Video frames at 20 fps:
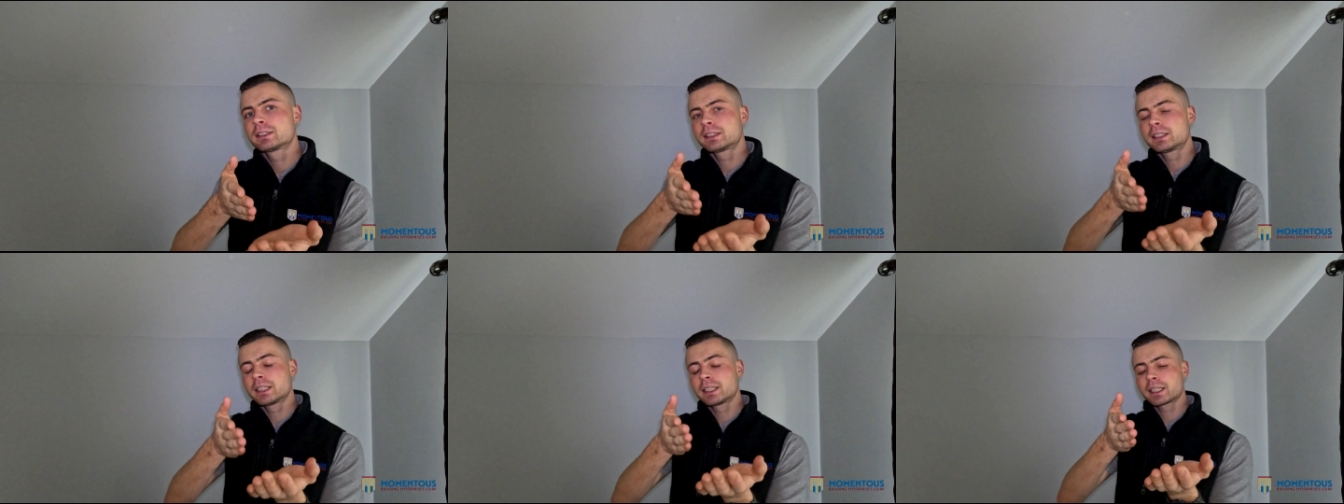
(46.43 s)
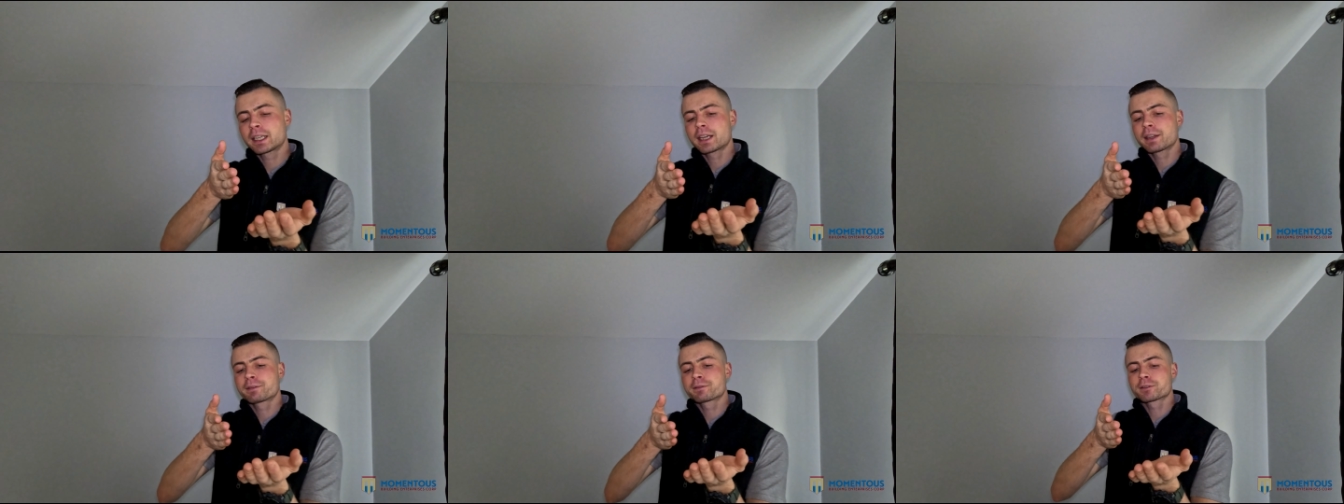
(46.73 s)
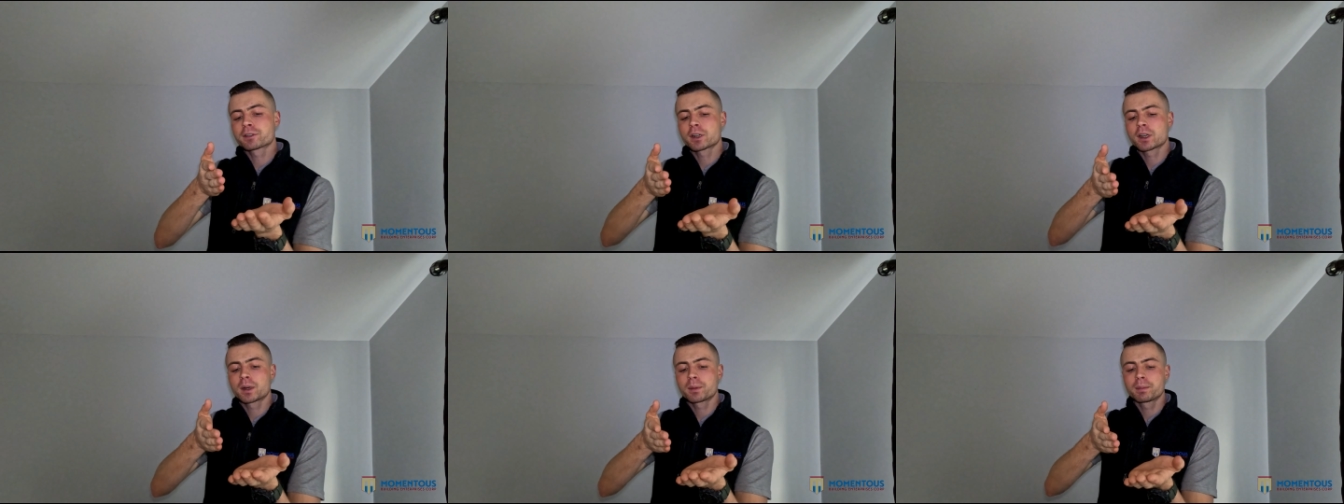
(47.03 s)
to get
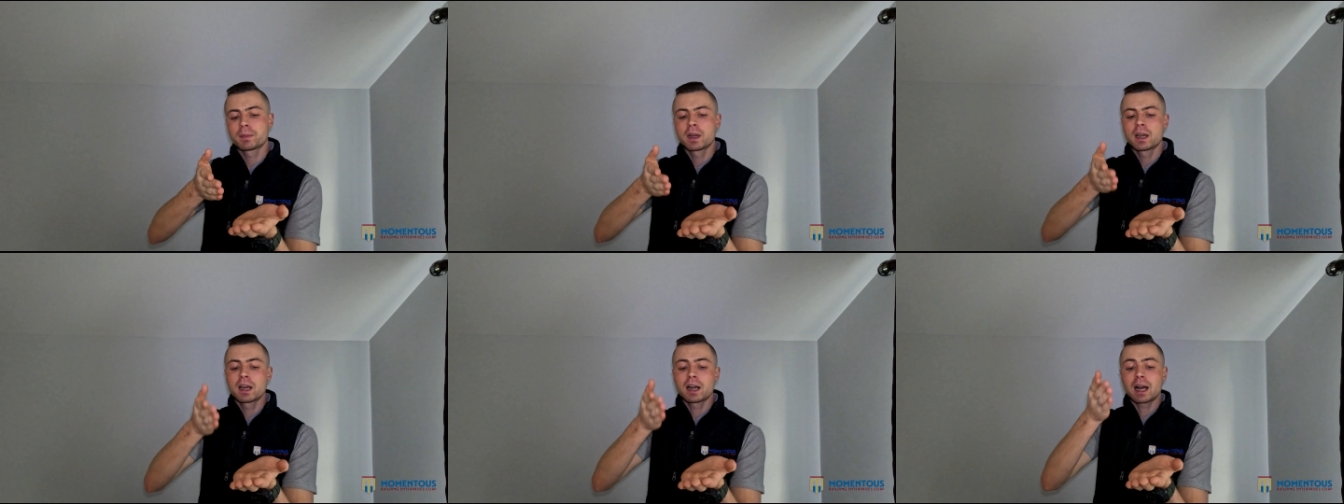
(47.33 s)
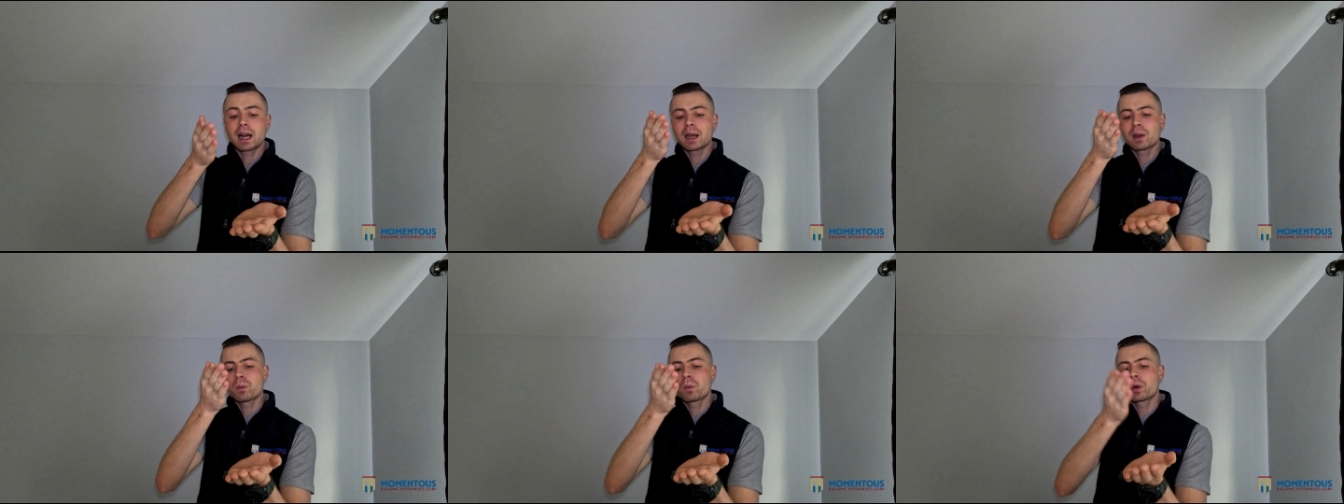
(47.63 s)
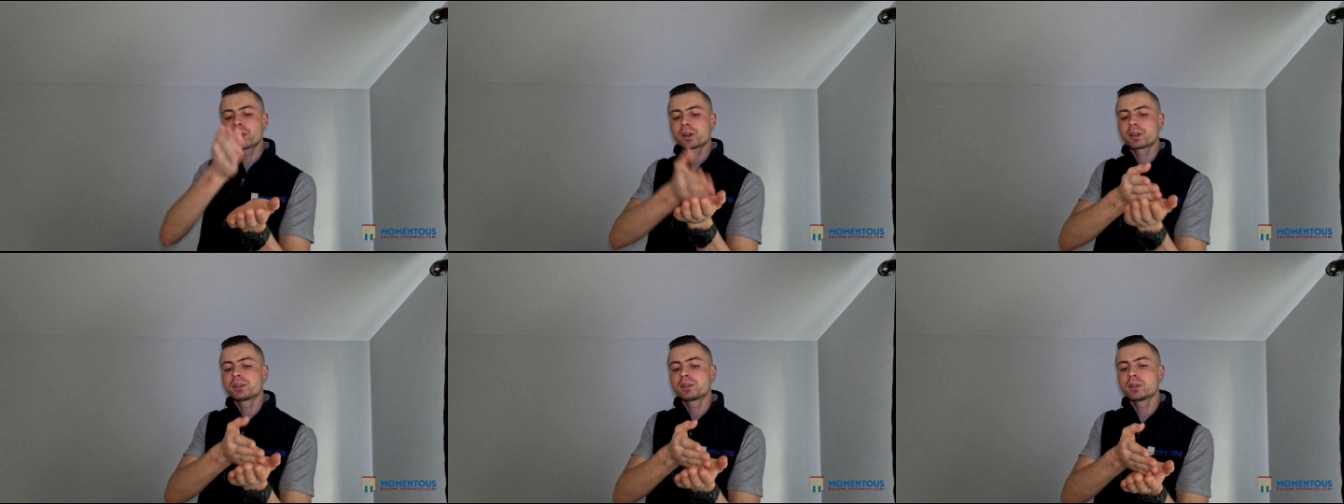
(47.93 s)
from I
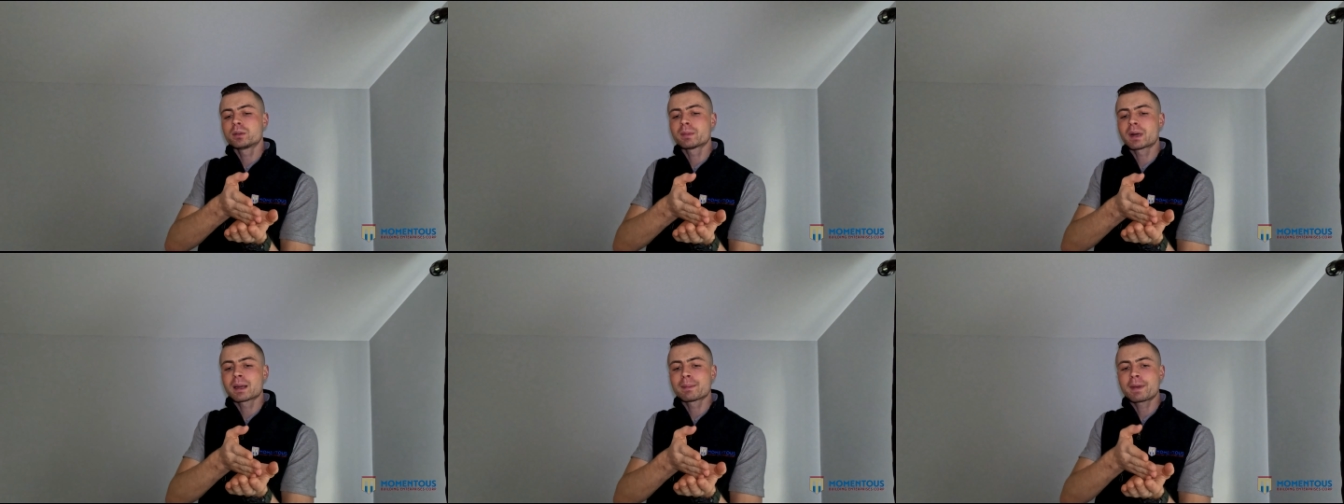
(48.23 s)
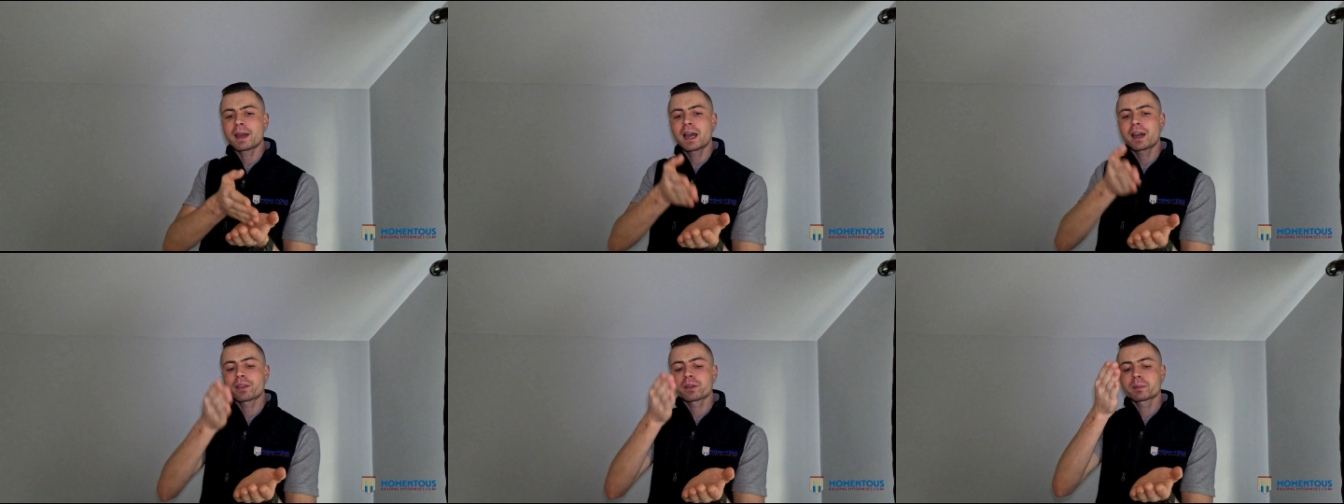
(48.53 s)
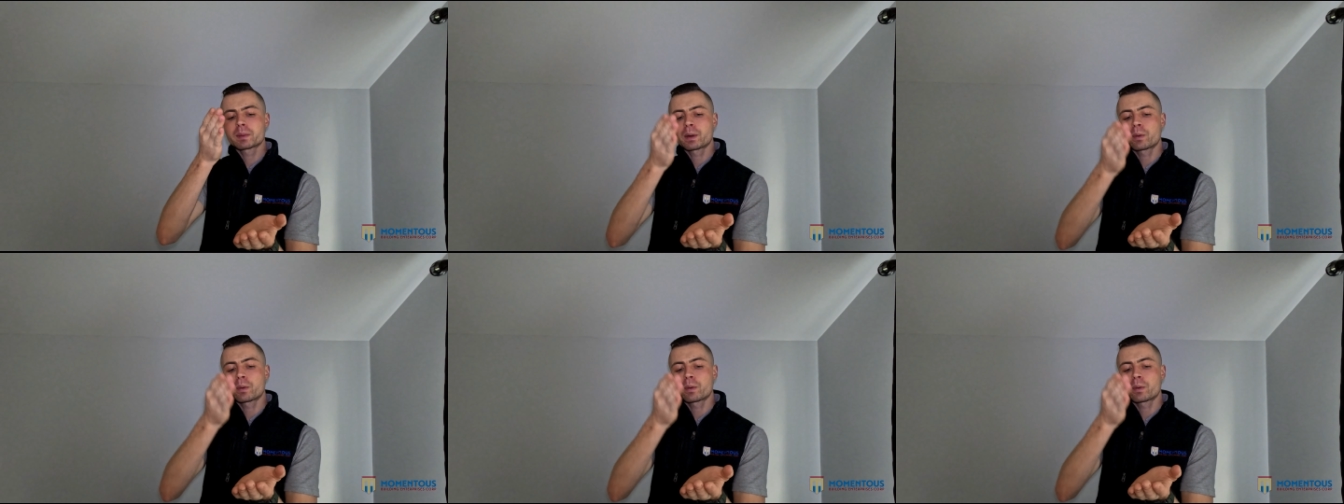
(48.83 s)
want to do my bathroom,